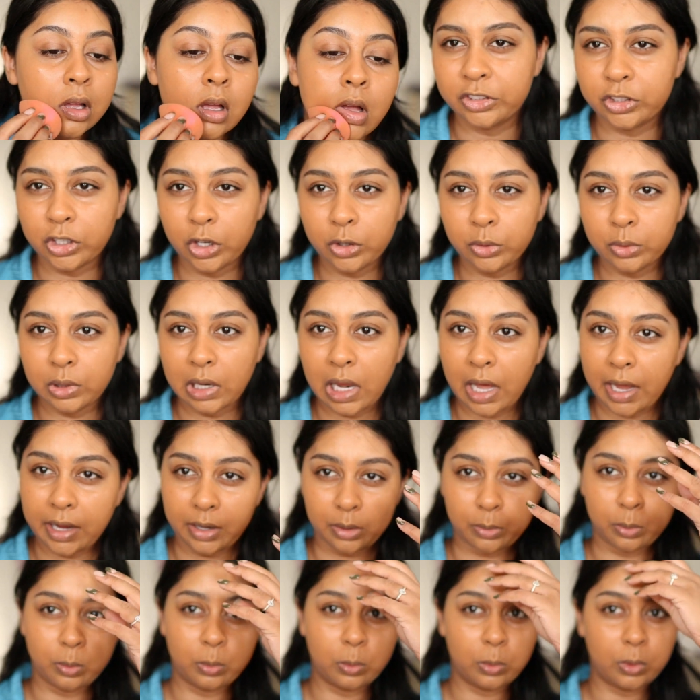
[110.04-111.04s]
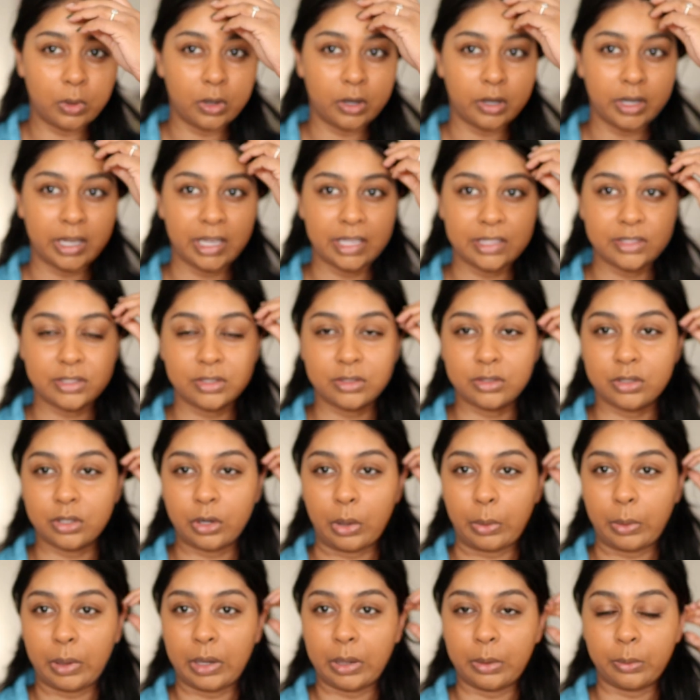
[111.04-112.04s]
I don't like what it's
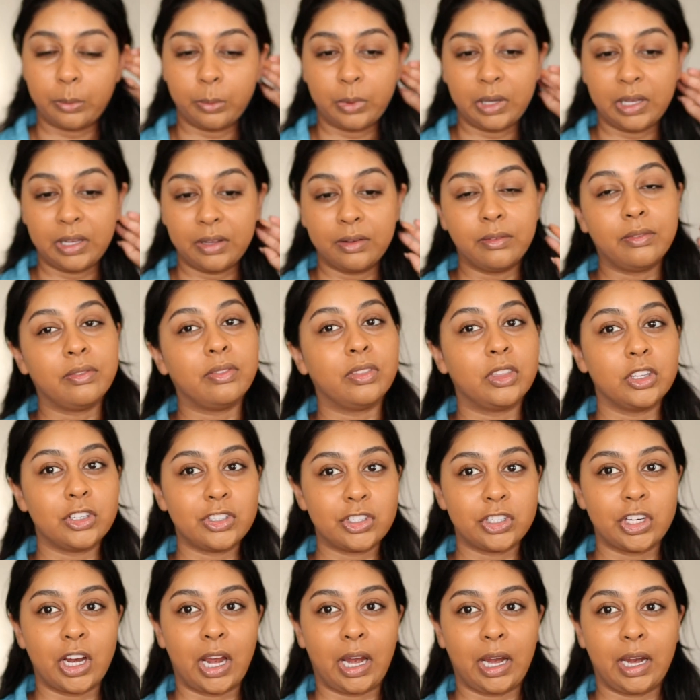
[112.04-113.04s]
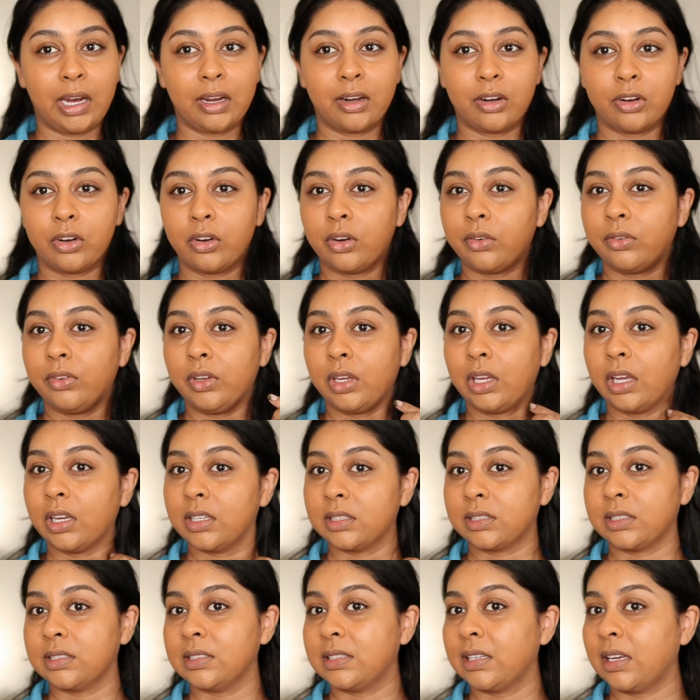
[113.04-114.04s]
doing with the shade. I don't know if you
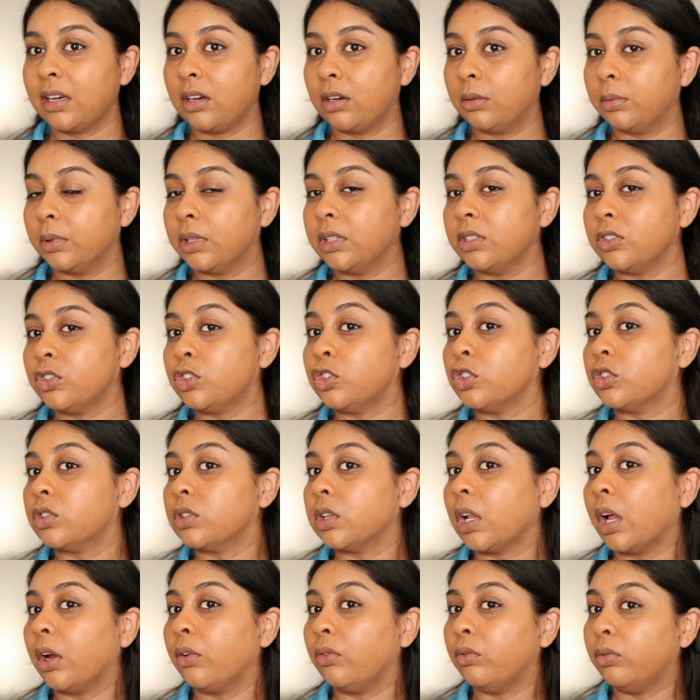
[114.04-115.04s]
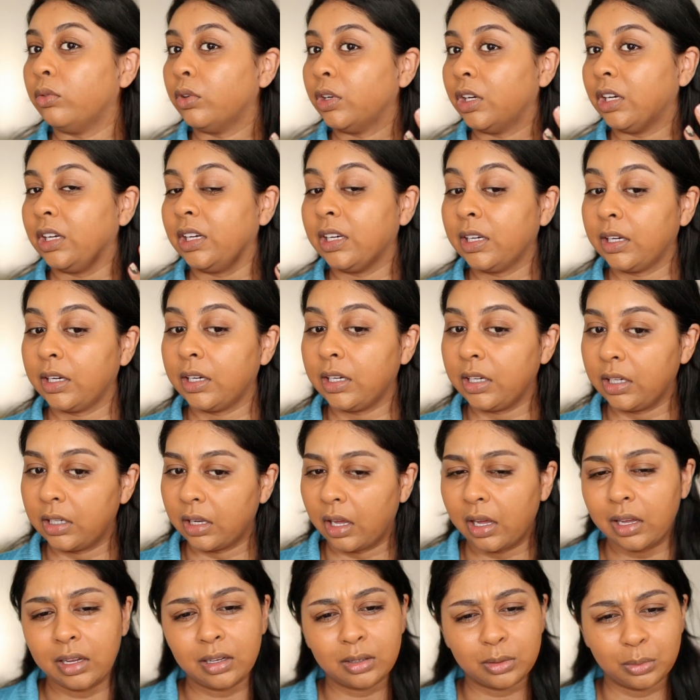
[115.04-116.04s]
guys can tell, but it's just like really
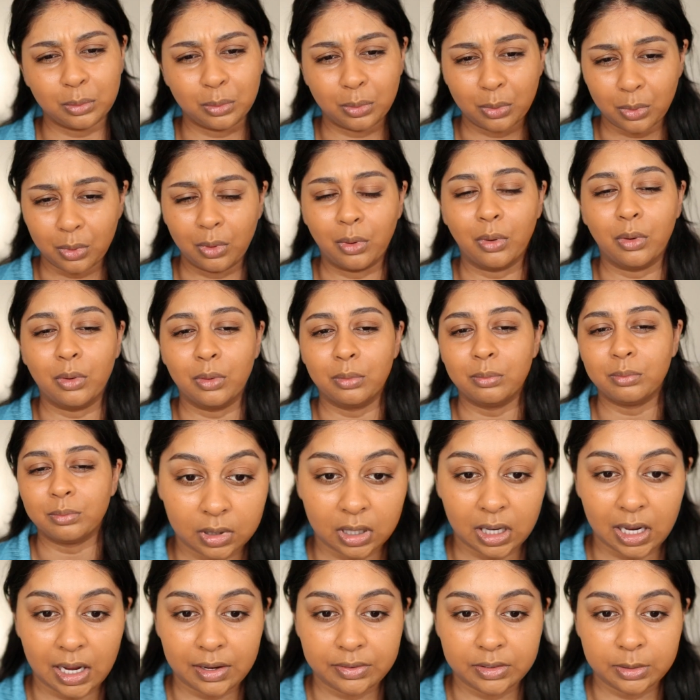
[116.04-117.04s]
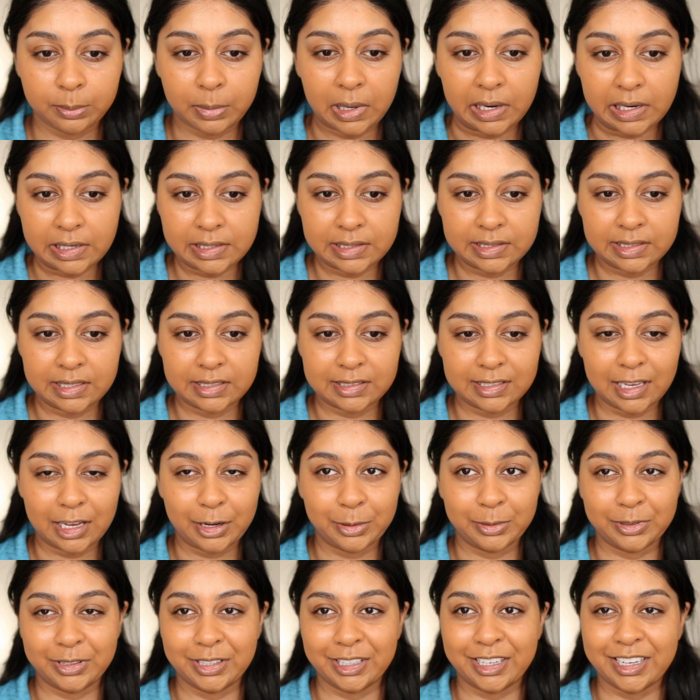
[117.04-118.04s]
like warm. I'm gonna have to balance this
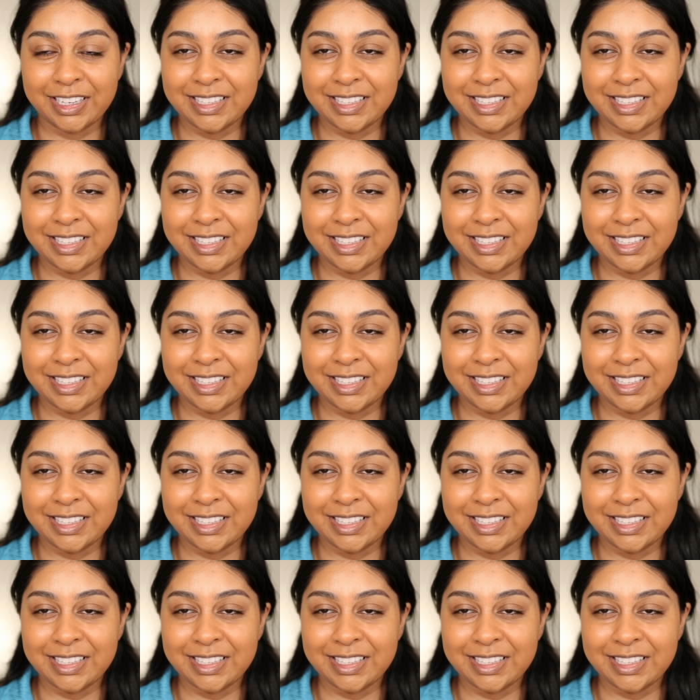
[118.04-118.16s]
out with a